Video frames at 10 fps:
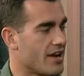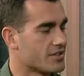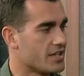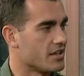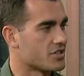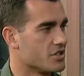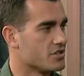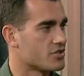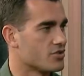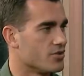our attention
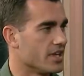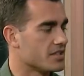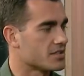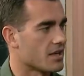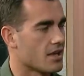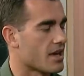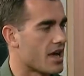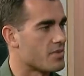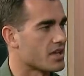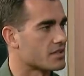to his kicking
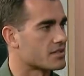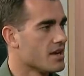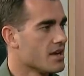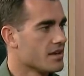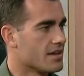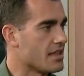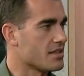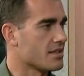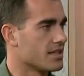game because Nathan